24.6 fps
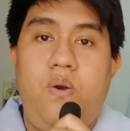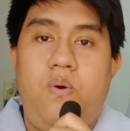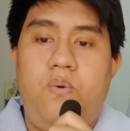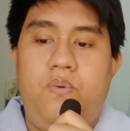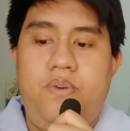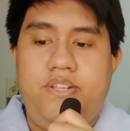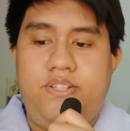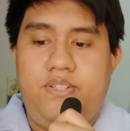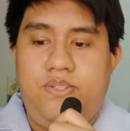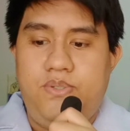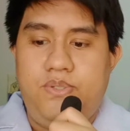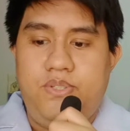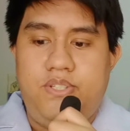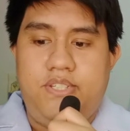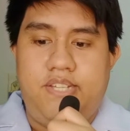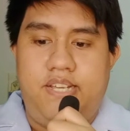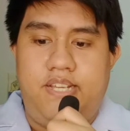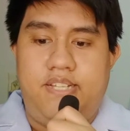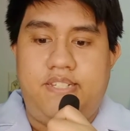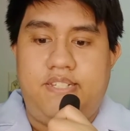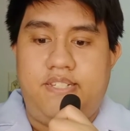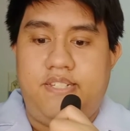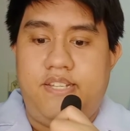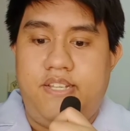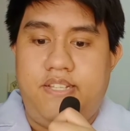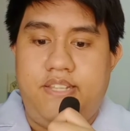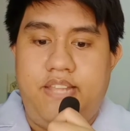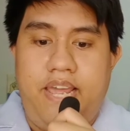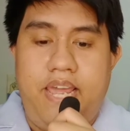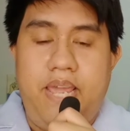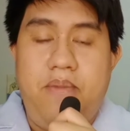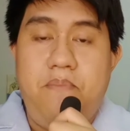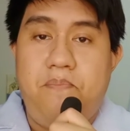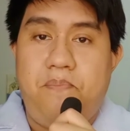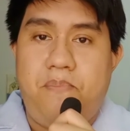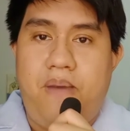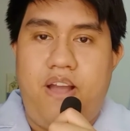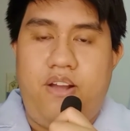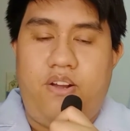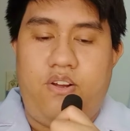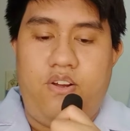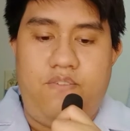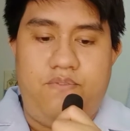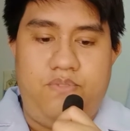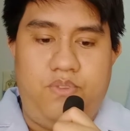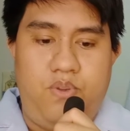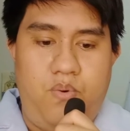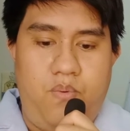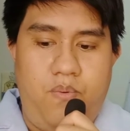reduces the impact
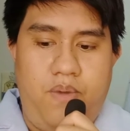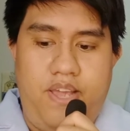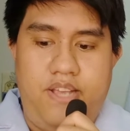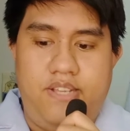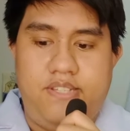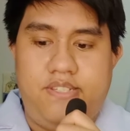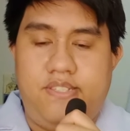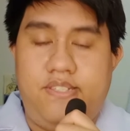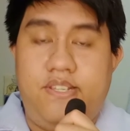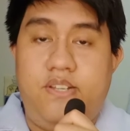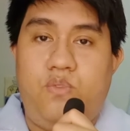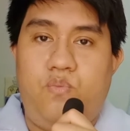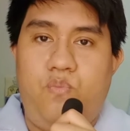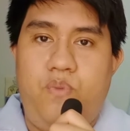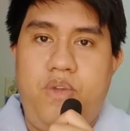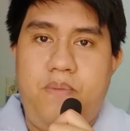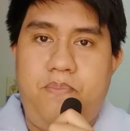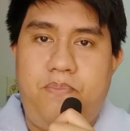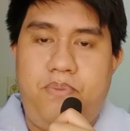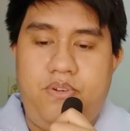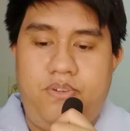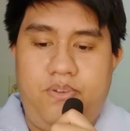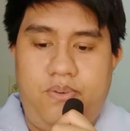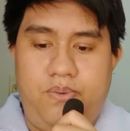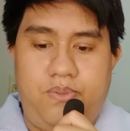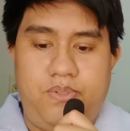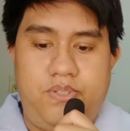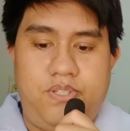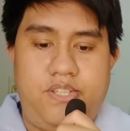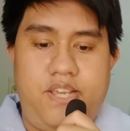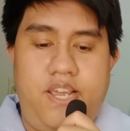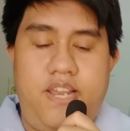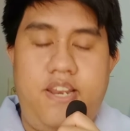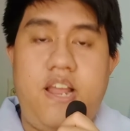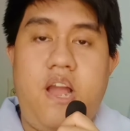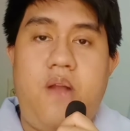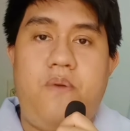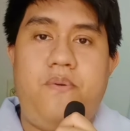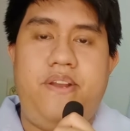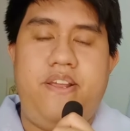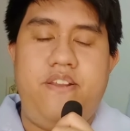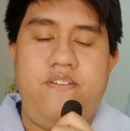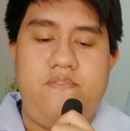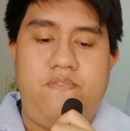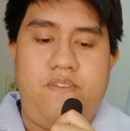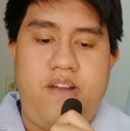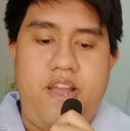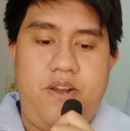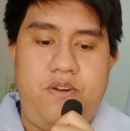of the waste that we produce in our
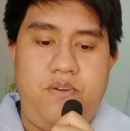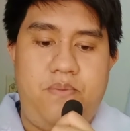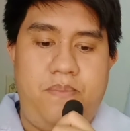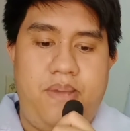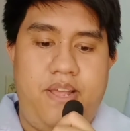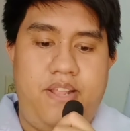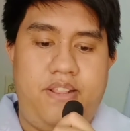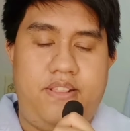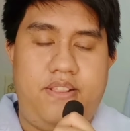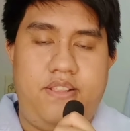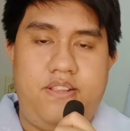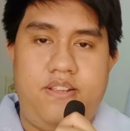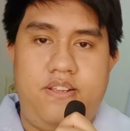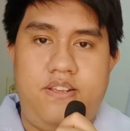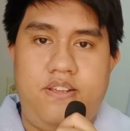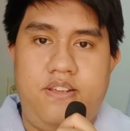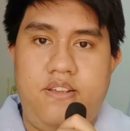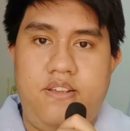environment.